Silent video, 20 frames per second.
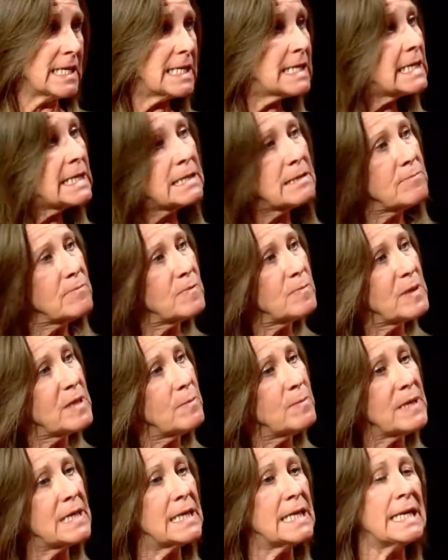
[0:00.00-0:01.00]
needing
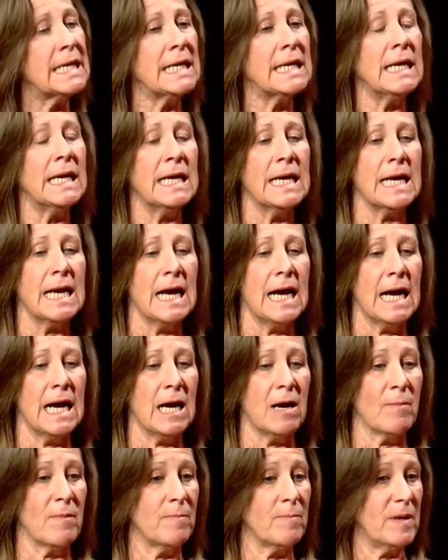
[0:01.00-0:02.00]
PPE,
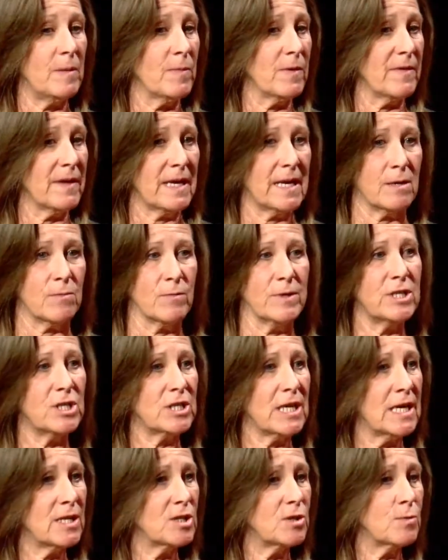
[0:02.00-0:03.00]
people that had
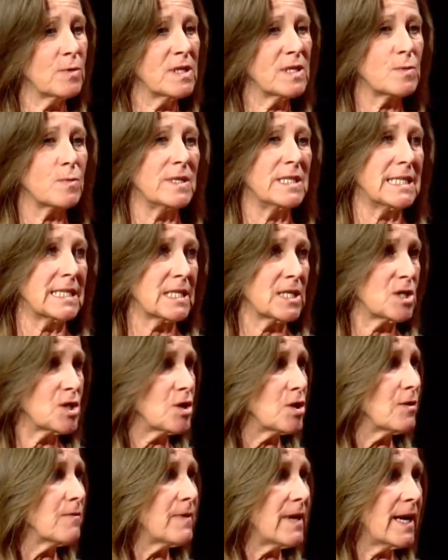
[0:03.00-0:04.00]
reached out to us, we did a
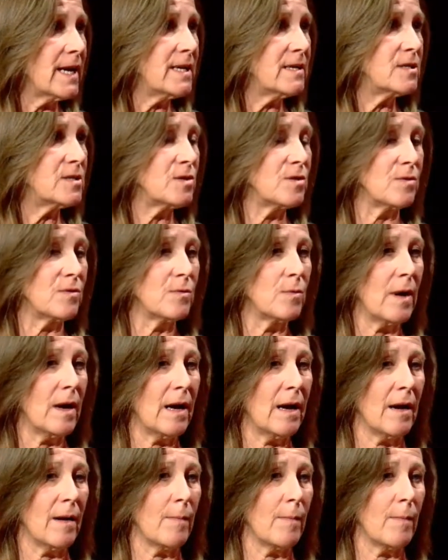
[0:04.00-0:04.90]
survey to